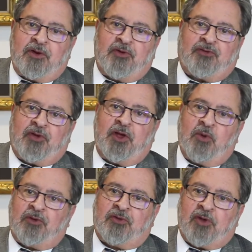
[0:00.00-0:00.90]

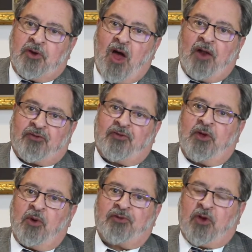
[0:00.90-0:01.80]
to not see
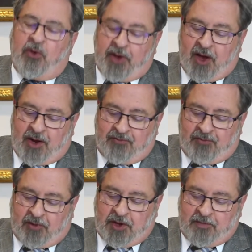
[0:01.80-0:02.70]
what's going on
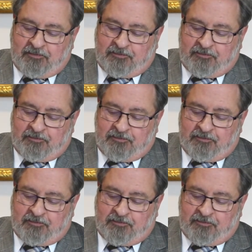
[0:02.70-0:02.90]
fully.